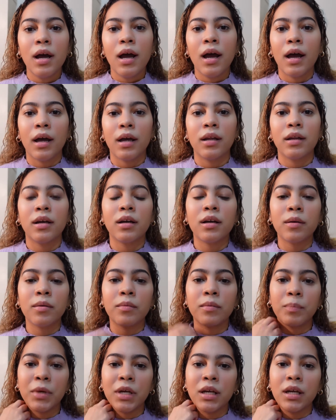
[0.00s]
and it
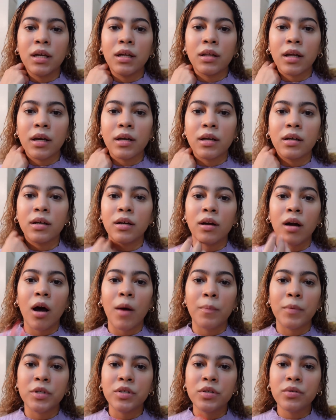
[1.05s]
could be like a good
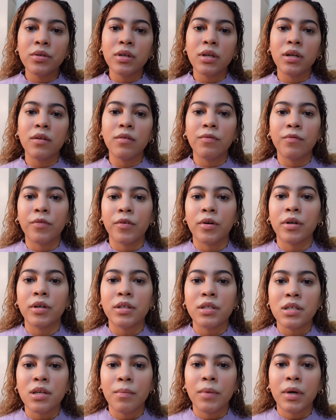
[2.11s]
opportunity
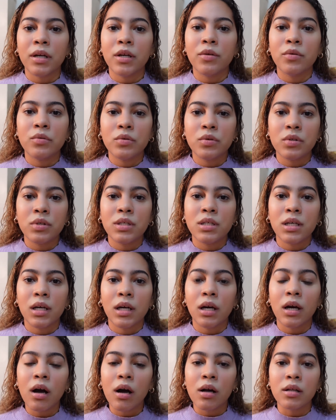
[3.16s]
for somebody who's
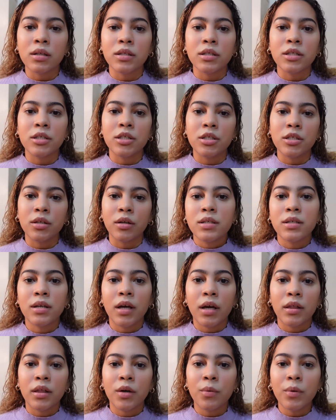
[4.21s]
in college, you know, to
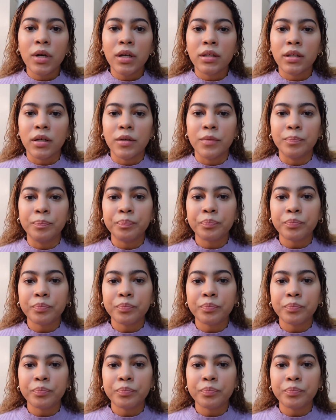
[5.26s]
get their work done.